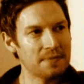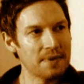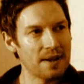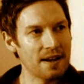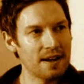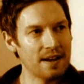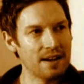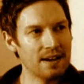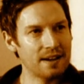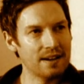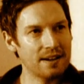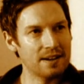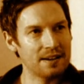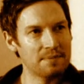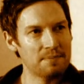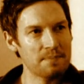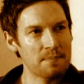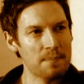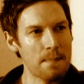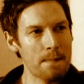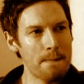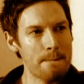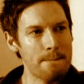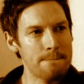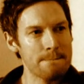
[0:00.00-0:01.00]

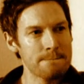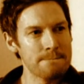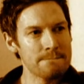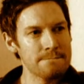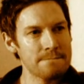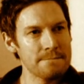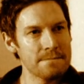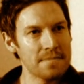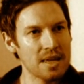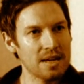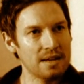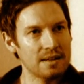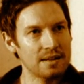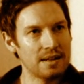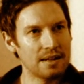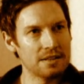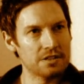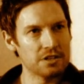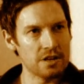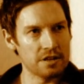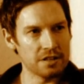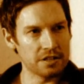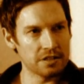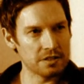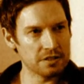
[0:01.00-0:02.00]
Um, and
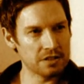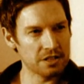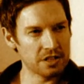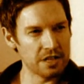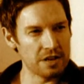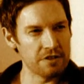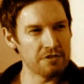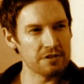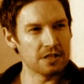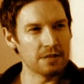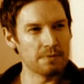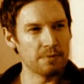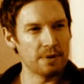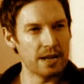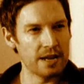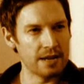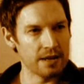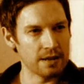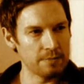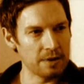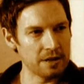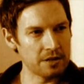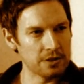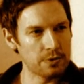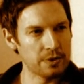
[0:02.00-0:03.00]
started seriously playing
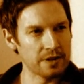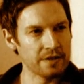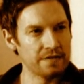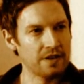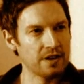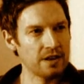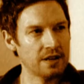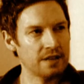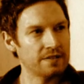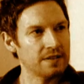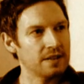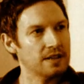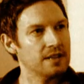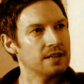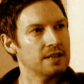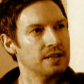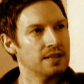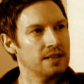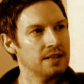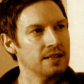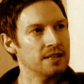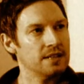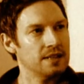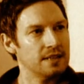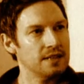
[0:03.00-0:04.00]
about 25.
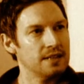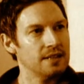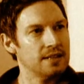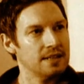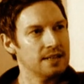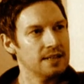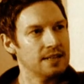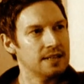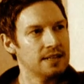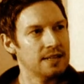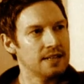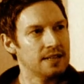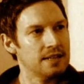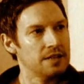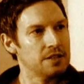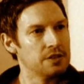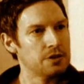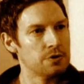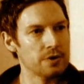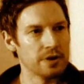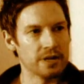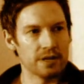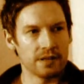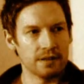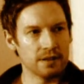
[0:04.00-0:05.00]

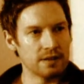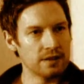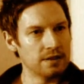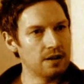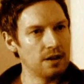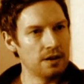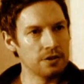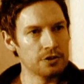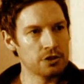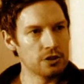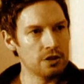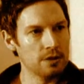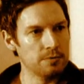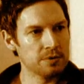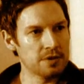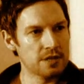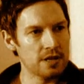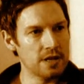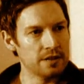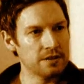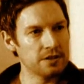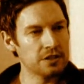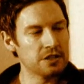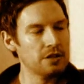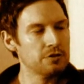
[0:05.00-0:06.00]
Doing odd jobs
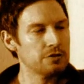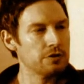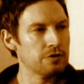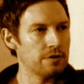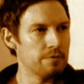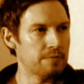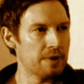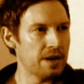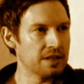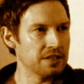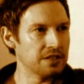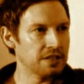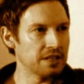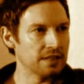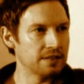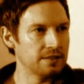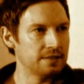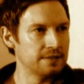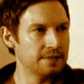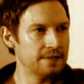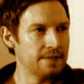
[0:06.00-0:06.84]
then, still doing the painting